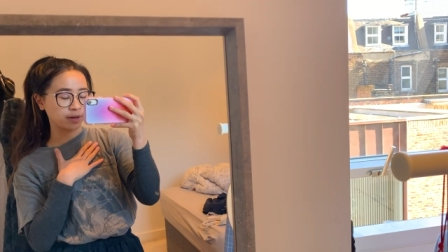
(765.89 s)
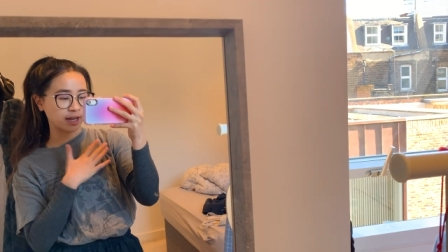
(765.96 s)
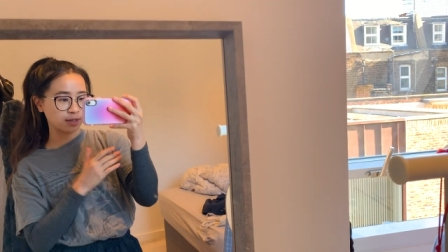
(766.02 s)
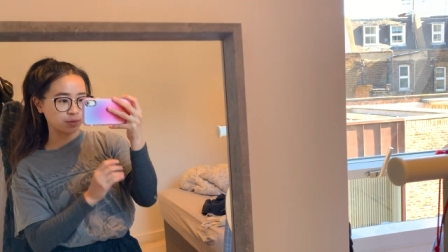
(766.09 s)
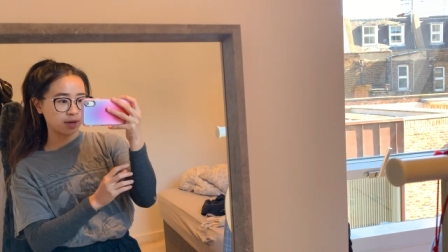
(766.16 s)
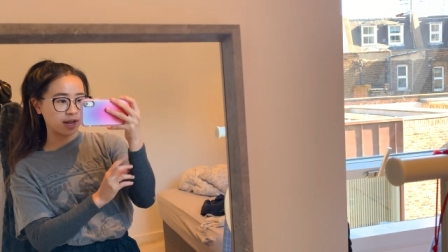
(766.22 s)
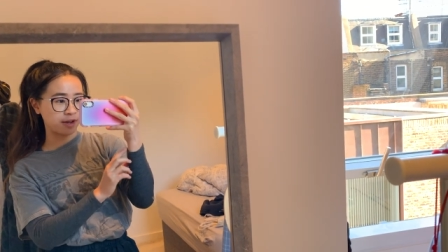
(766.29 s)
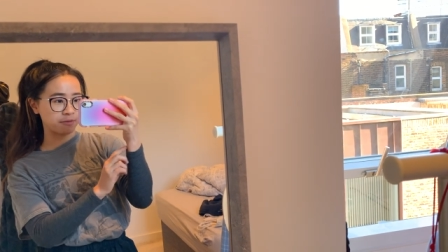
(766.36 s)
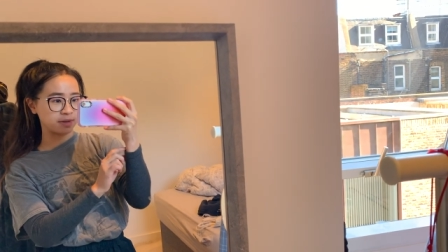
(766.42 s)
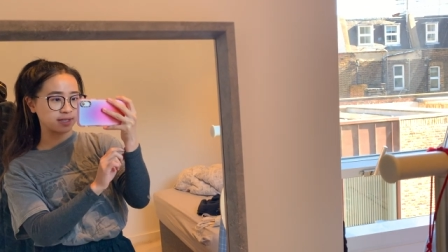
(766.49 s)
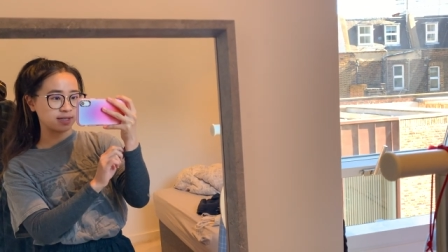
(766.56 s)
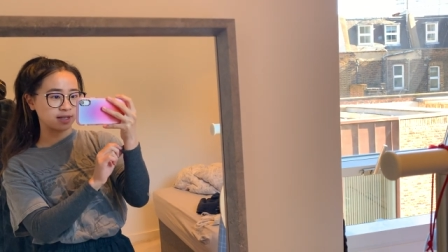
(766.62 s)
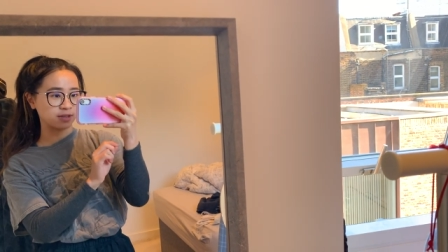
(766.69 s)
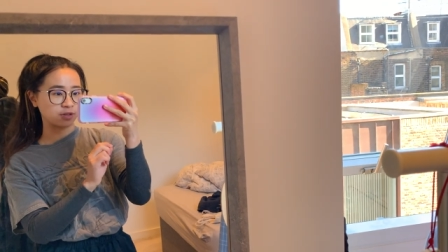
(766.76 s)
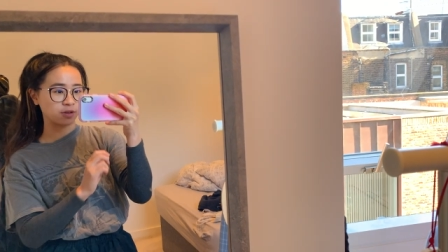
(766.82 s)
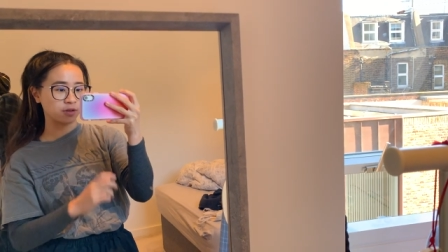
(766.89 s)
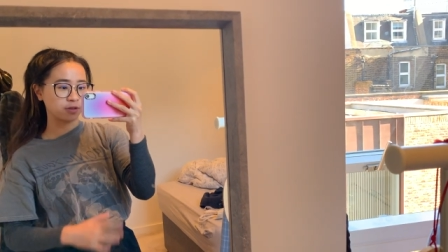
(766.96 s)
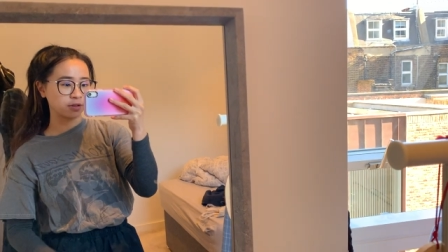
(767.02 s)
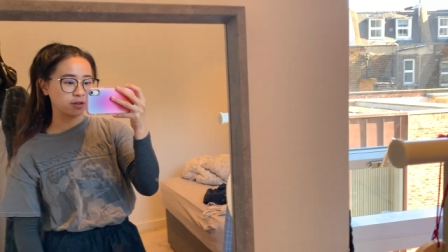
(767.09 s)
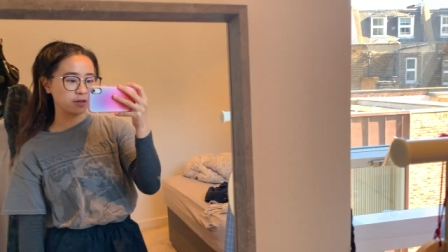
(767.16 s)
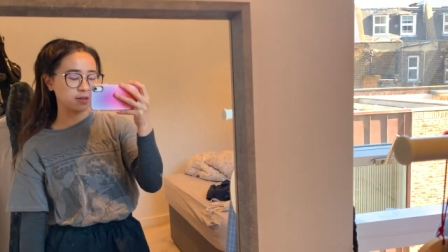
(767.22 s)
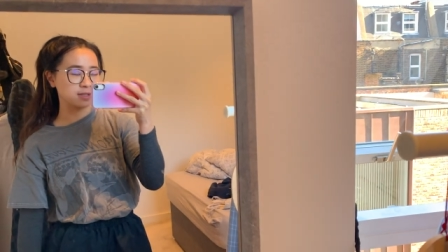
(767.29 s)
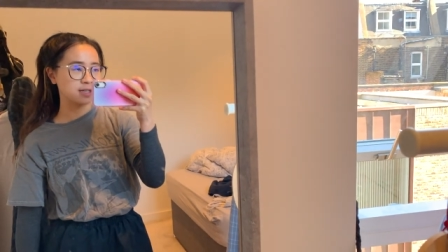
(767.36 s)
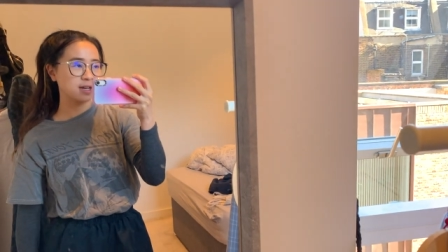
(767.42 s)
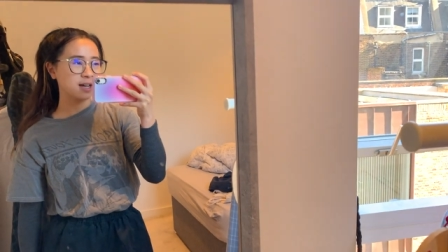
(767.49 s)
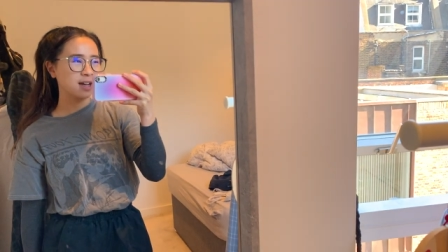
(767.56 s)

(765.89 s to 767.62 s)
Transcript: That's why I have my skins on, because